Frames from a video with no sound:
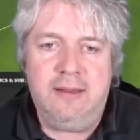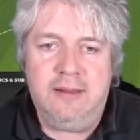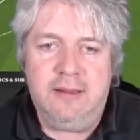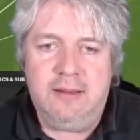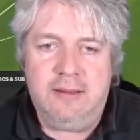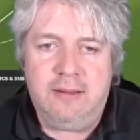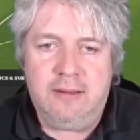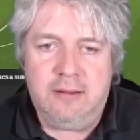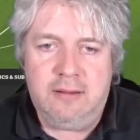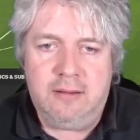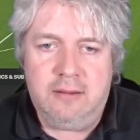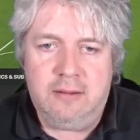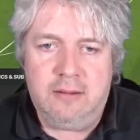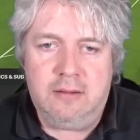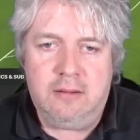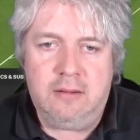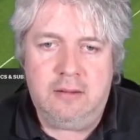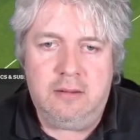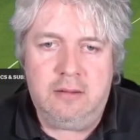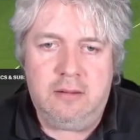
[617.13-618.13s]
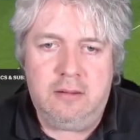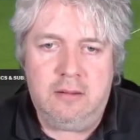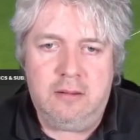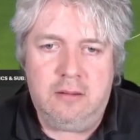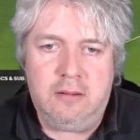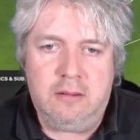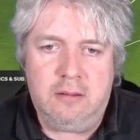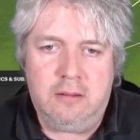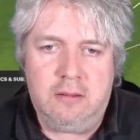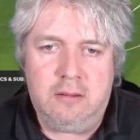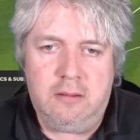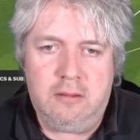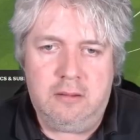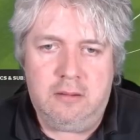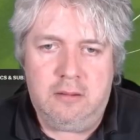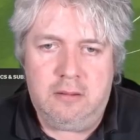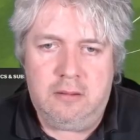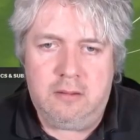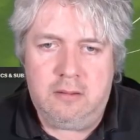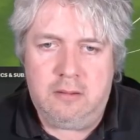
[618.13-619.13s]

(silence)